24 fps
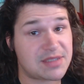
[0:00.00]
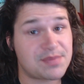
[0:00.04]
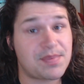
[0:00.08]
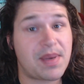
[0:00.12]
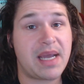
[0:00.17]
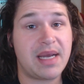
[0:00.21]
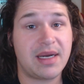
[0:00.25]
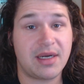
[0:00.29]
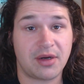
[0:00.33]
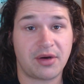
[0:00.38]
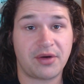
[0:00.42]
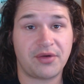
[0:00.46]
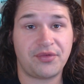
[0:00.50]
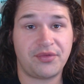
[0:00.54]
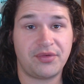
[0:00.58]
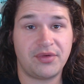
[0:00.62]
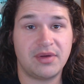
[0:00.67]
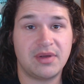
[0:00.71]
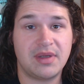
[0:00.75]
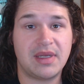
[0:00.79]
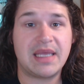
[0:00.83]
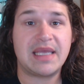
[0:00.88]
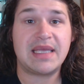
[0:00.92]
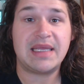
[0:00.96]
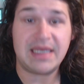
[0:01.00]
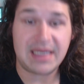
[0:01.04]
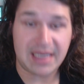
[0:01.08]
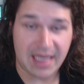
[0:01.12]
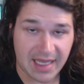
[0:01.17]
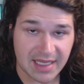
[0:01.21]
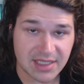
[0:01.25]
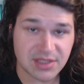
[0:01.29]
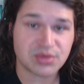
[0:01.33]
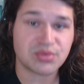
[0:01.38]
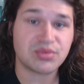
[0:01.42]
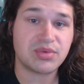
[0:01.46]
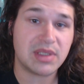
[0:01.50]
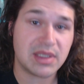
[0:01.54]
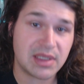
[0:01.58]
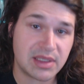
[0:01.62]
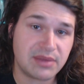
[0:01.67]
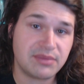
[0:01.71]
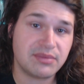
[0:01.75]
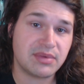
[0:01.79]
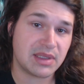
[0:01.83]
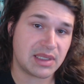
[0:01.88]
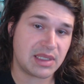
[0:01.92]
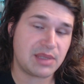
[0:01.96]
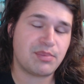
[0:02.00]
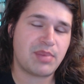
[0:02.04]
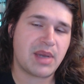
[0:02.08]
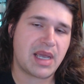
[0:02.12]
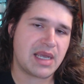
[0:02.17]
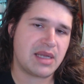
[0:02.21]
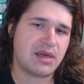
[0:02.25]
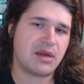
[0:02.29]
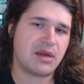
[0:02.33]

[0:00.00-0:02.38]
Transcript: paid off. It has really, really paid